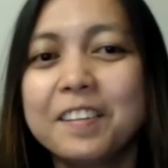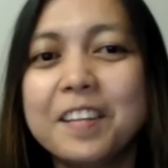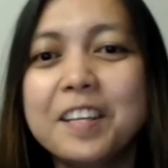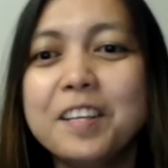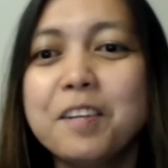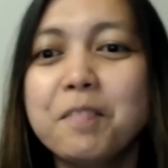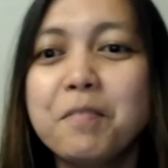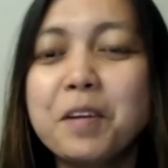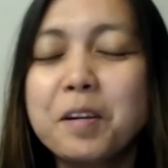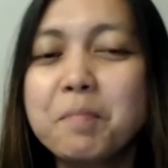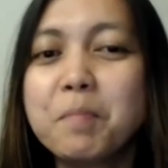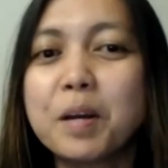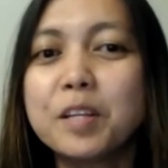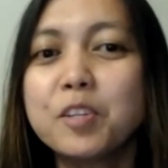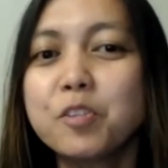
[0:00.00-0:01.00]
Thank you very
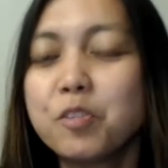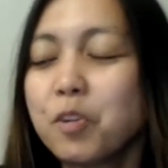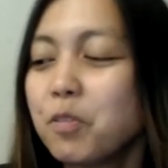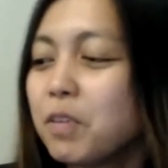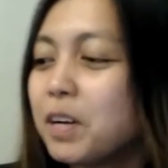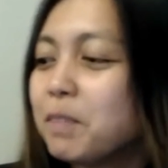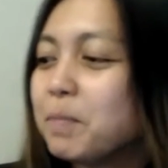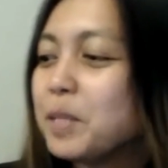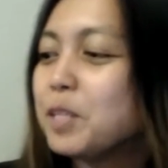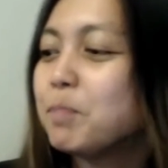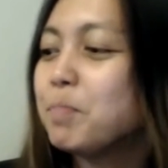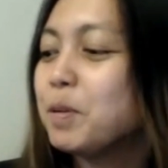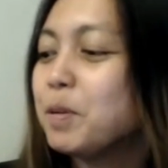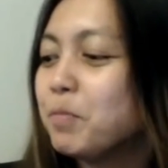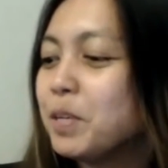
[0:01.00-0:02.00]
much, though. Um, it's
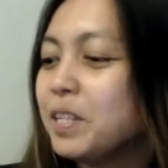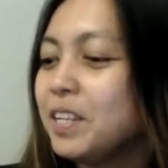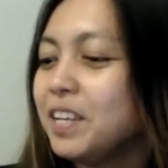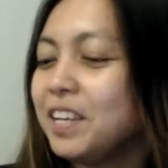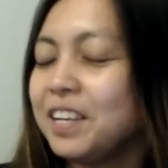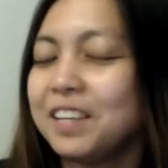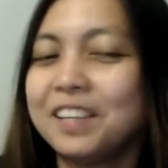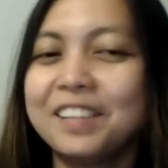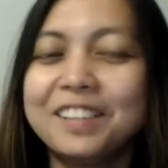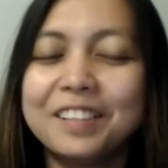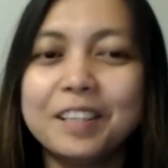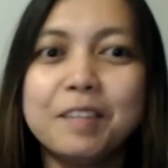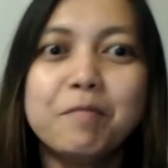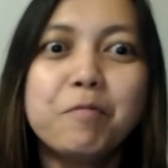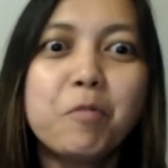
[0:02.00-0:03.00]
been really
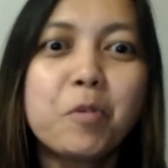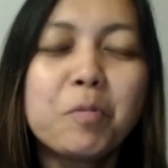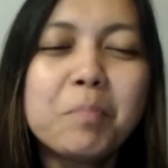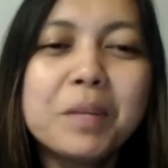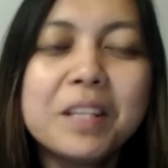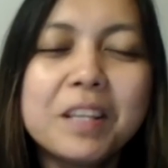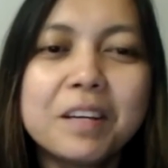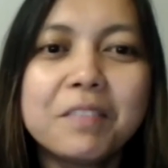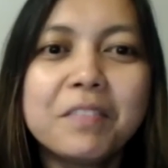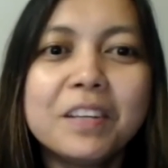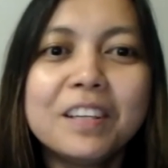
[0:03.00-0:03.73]
informative.